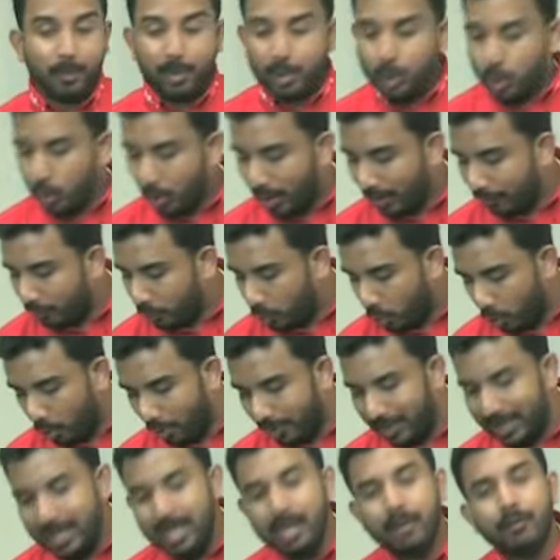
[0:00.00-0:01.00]
but you have
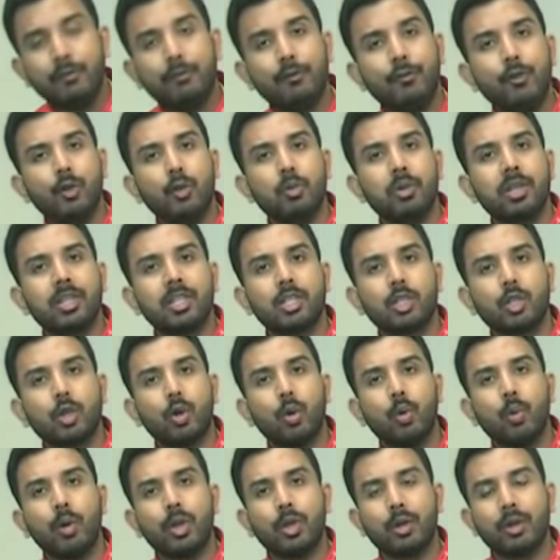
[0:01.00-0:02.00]
no influence
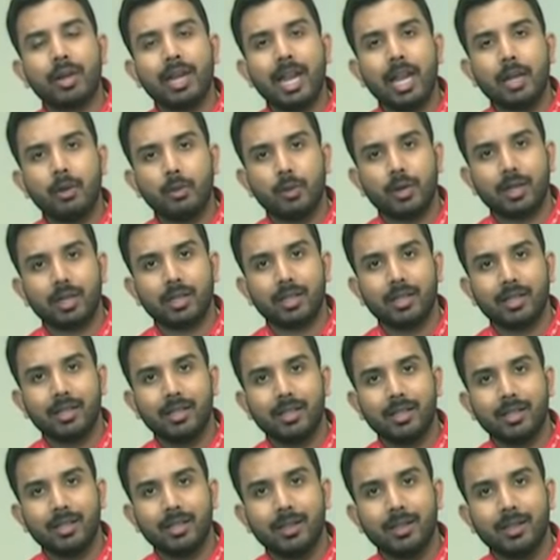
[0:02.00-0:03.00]
over your network.
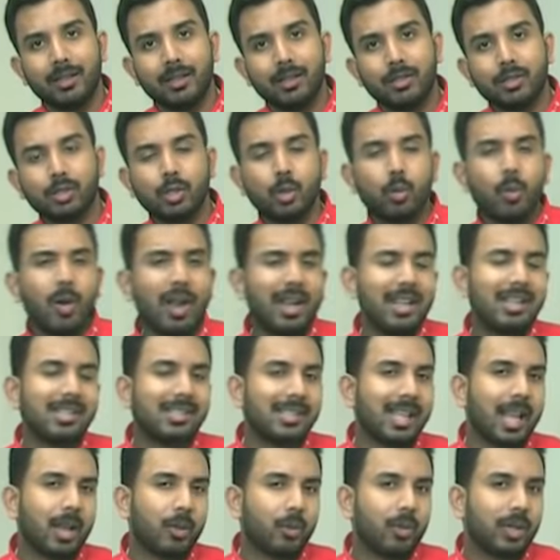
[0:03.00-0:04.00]
So what is
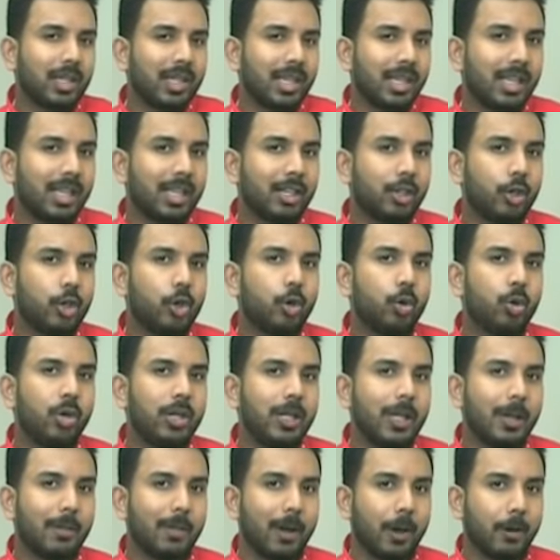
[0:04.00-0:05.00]
networking
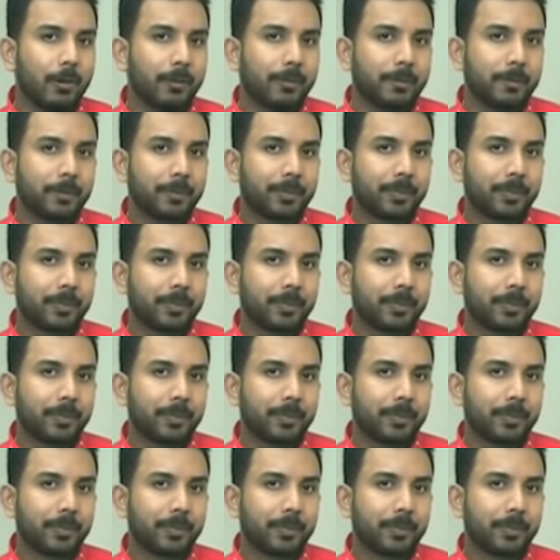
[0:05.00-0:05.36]
truly about?